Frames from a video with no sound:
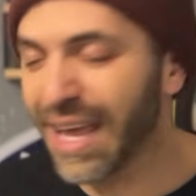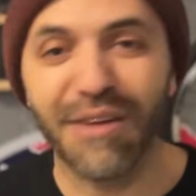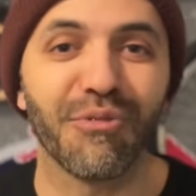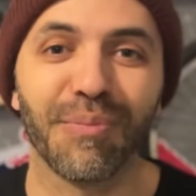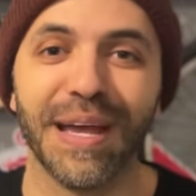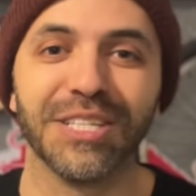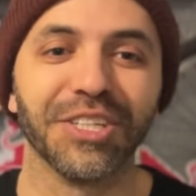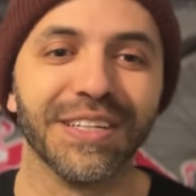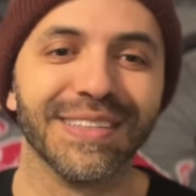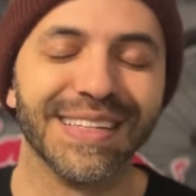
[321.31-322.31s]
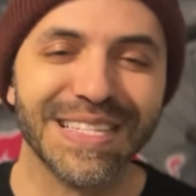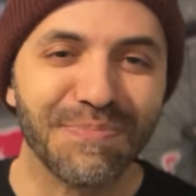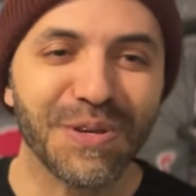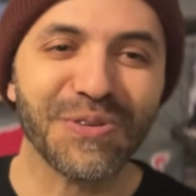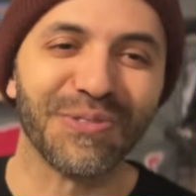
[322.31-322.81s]
Information. It's
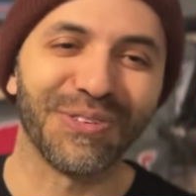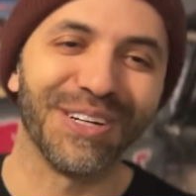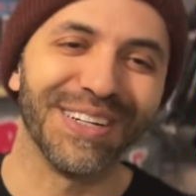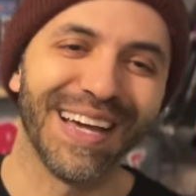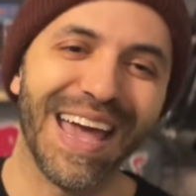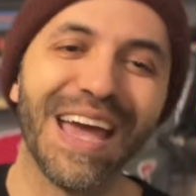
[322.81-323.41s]
beautiful.